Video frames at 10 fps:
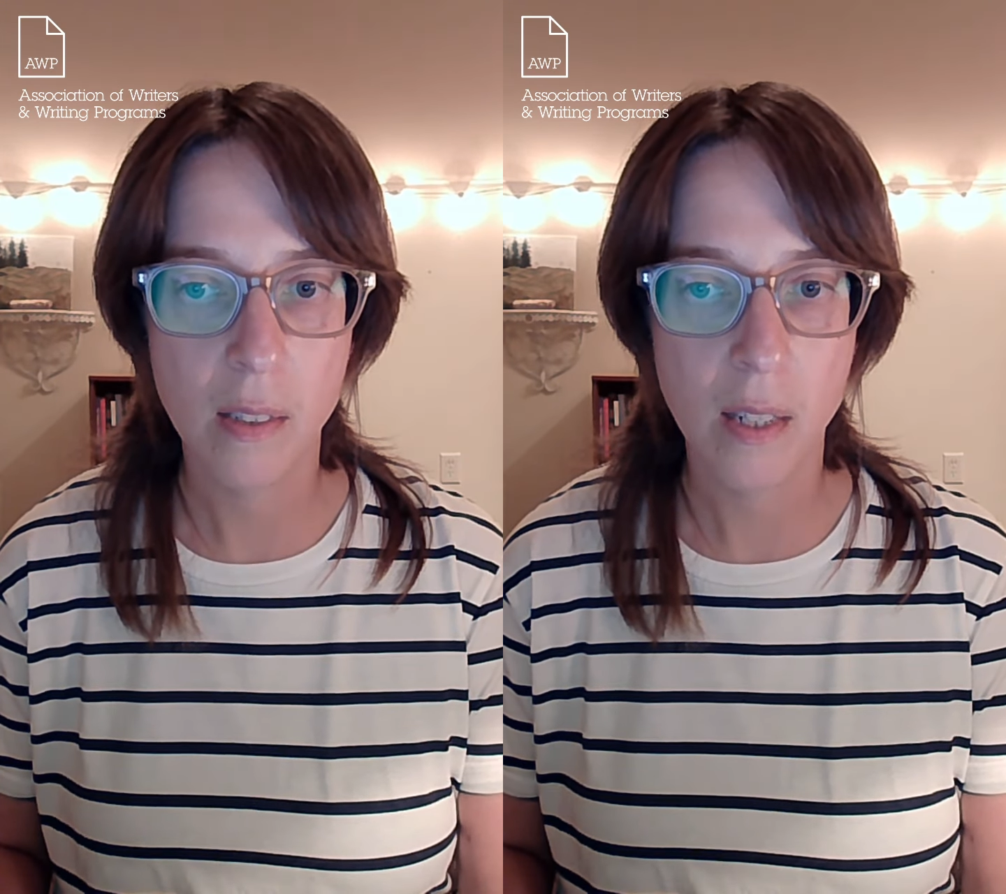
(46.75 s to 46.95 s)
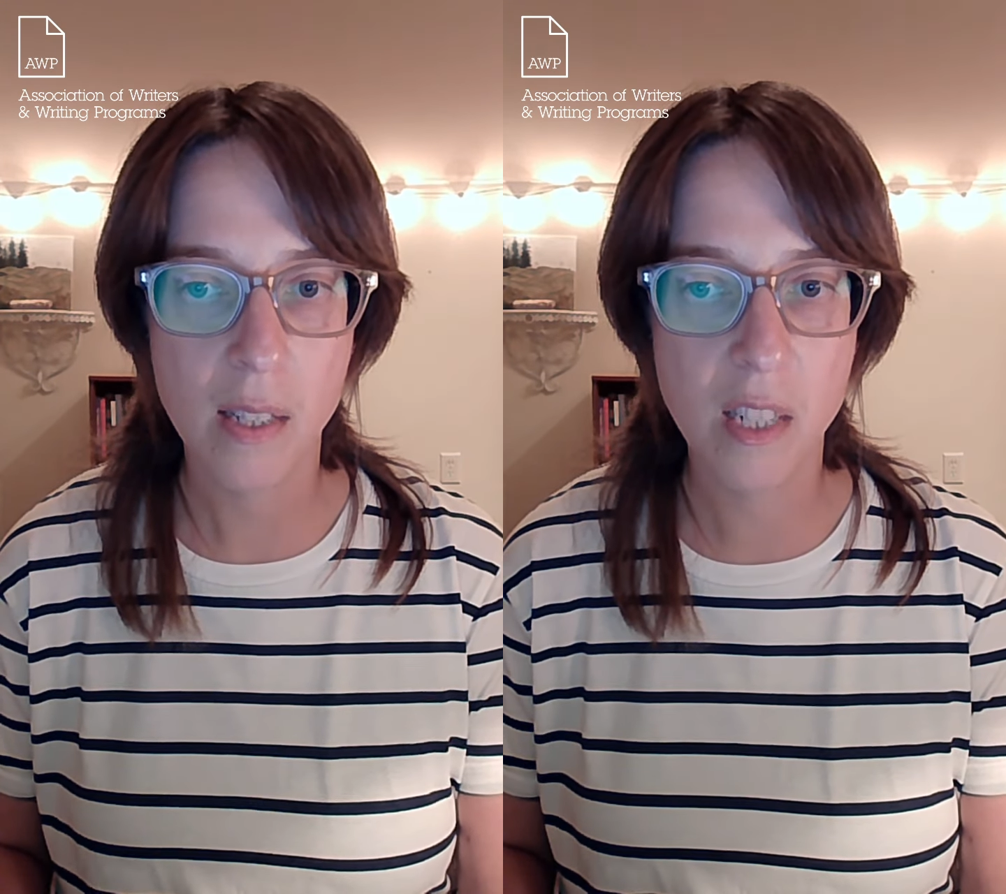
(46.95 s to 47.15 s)

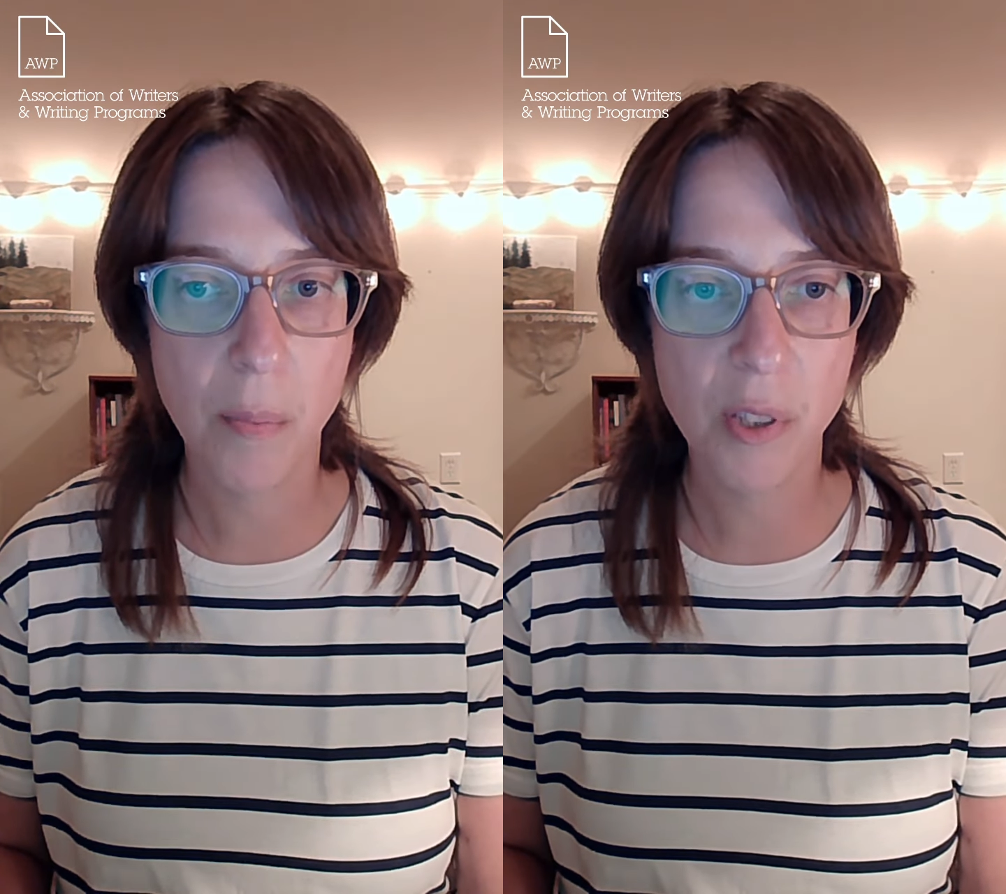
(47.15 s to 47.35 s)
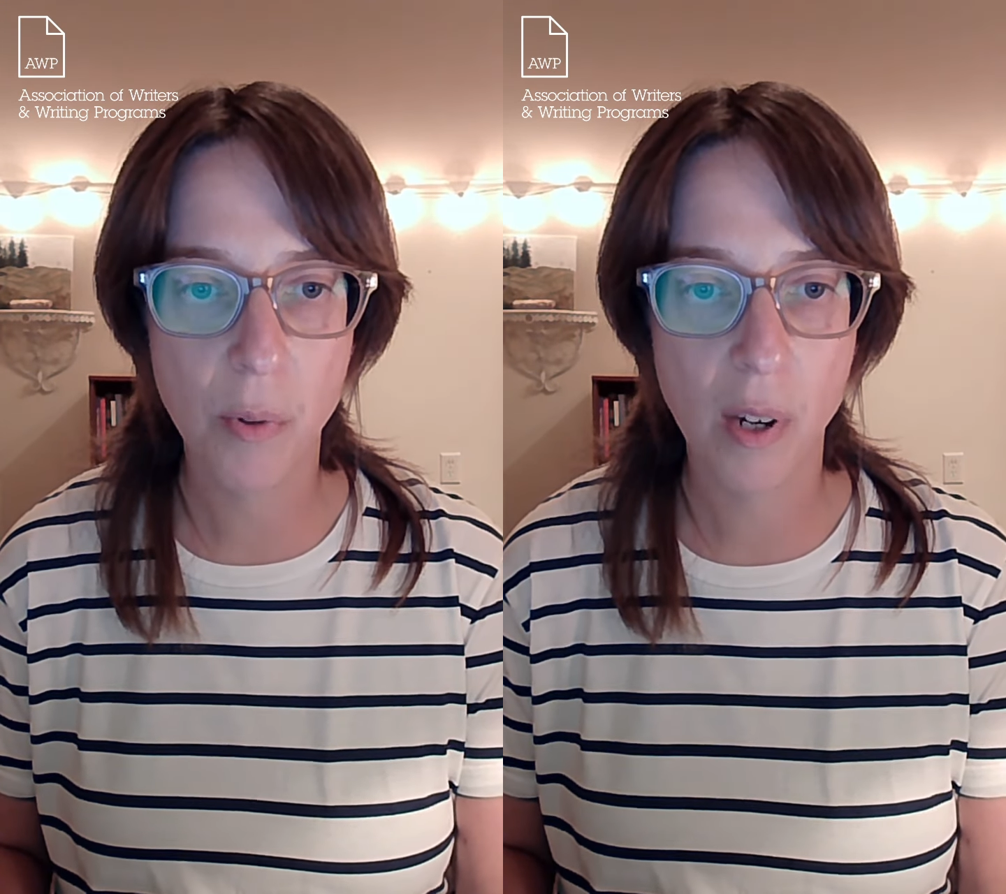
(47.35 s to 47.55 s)
His
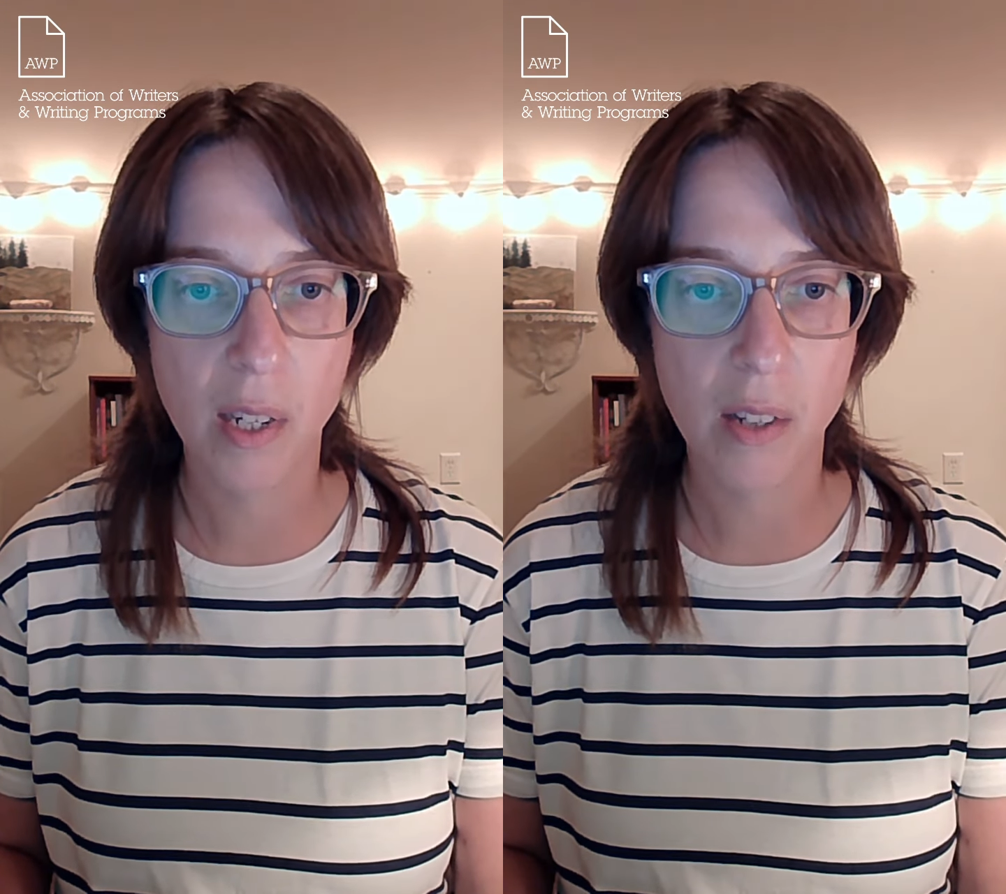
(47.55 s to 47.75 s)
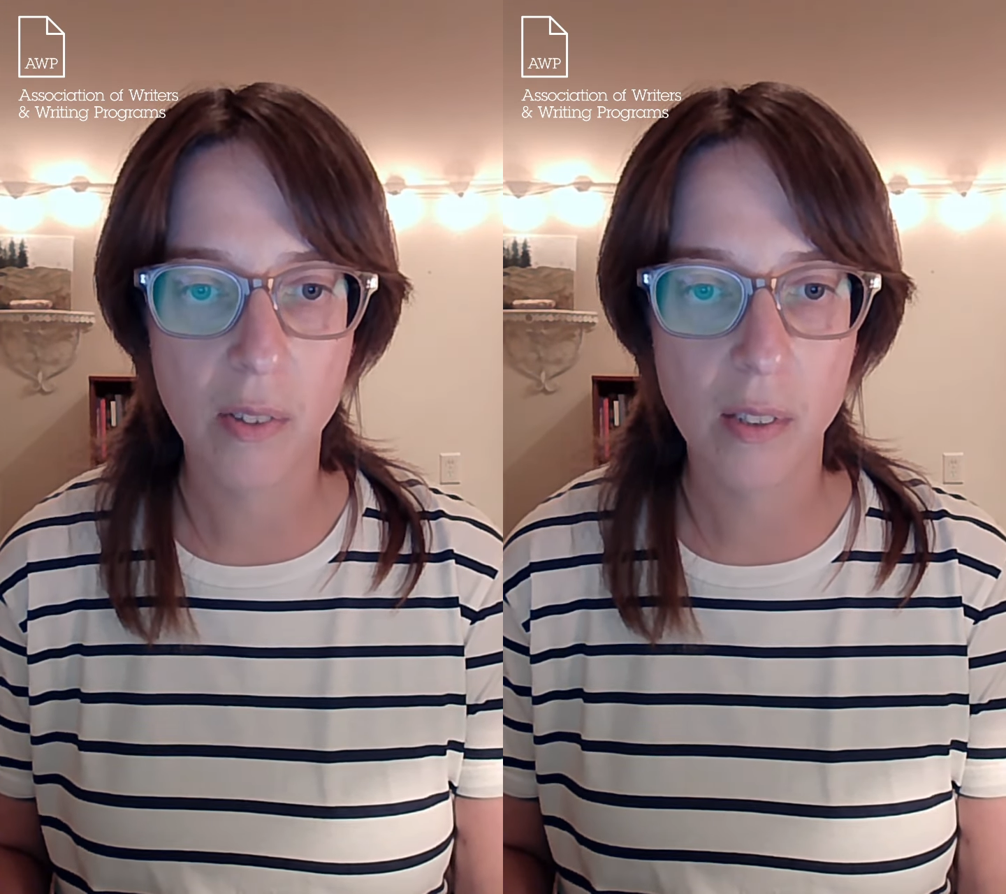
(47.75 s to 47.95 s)
nipples were
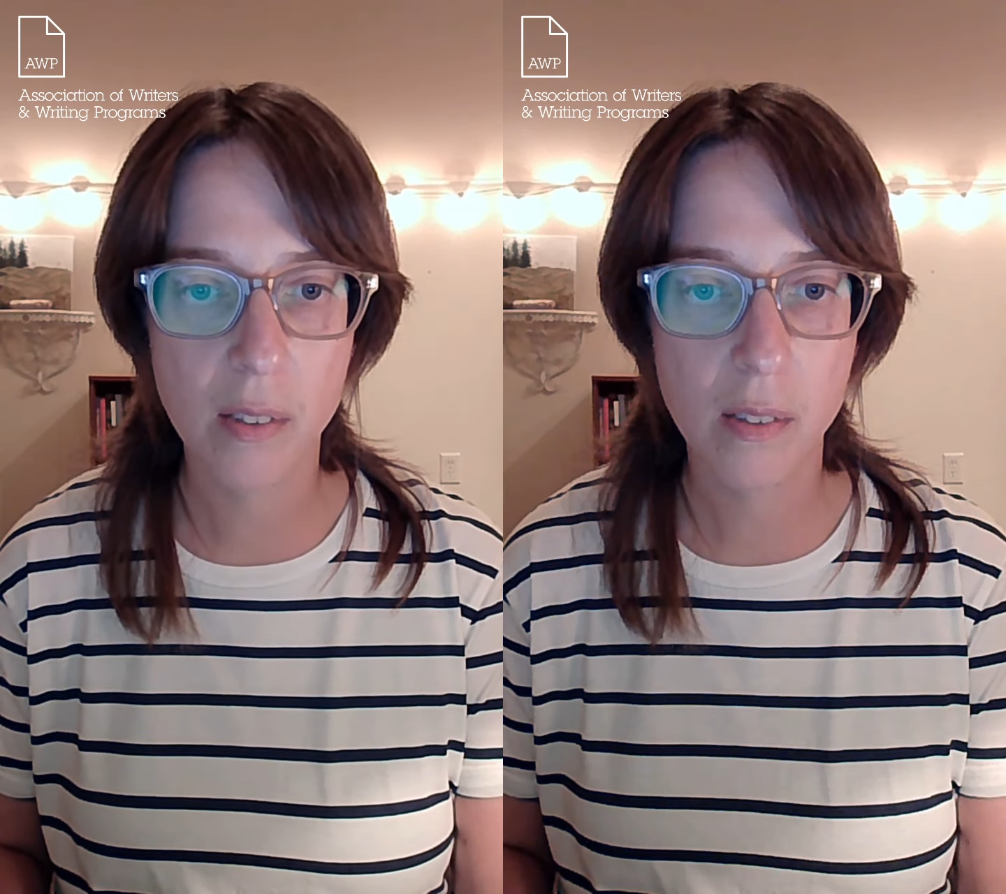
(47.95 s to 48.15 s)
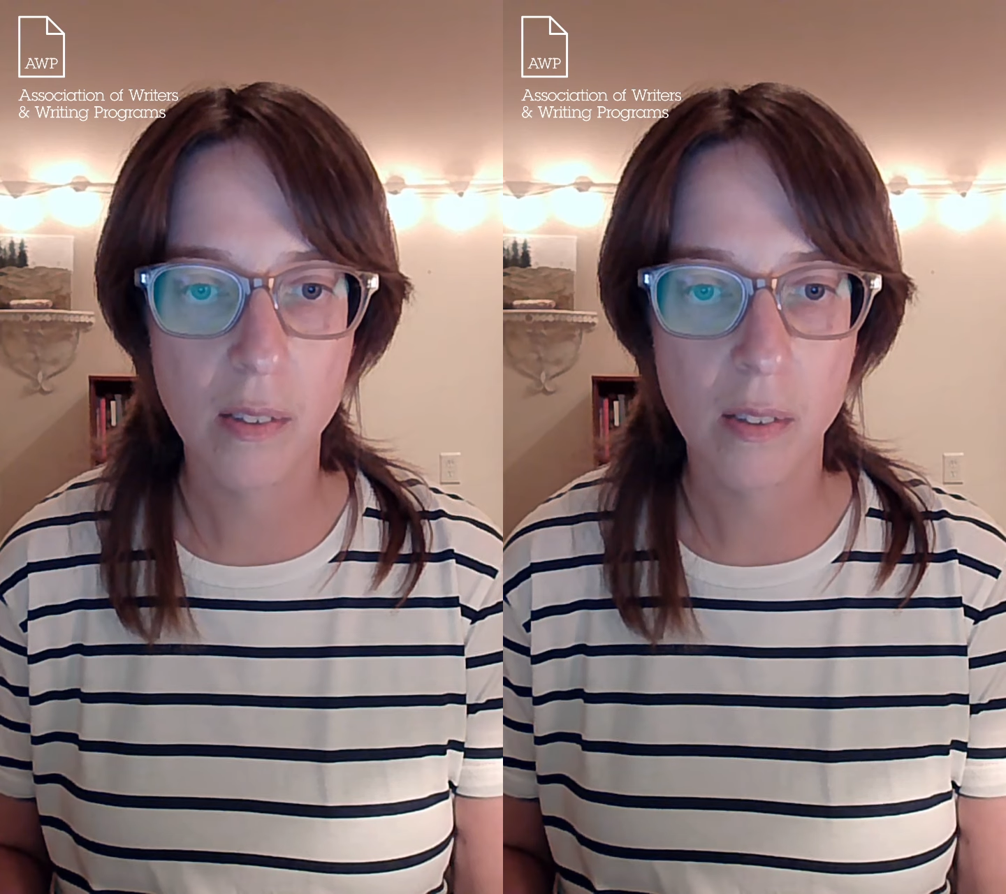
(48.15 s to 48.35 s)
uneven.